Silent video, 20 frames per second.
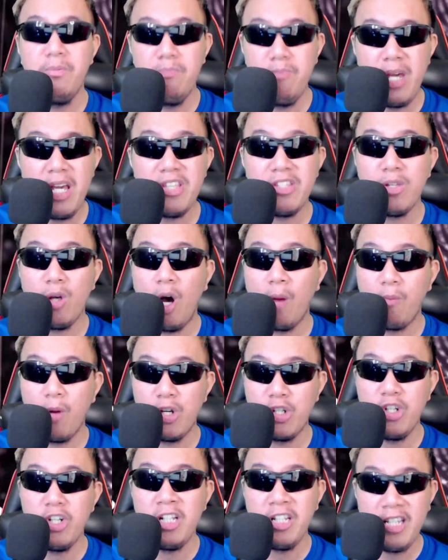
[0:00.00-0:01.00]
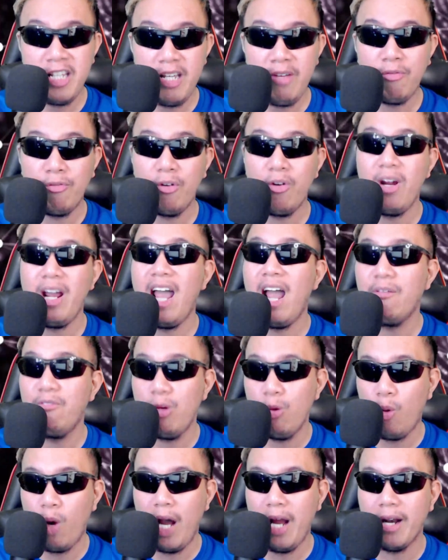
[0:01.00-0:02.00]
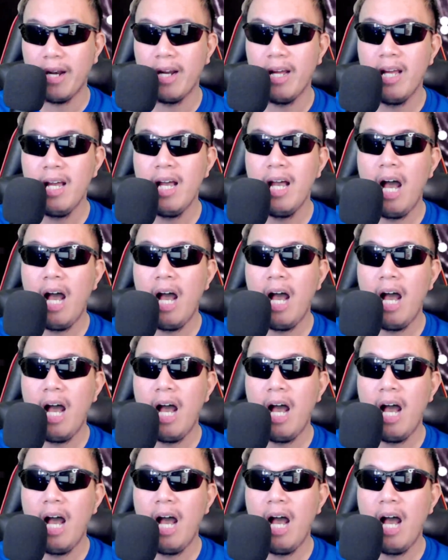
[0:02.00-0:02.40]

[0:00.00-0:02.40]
miss opportunity for everyone.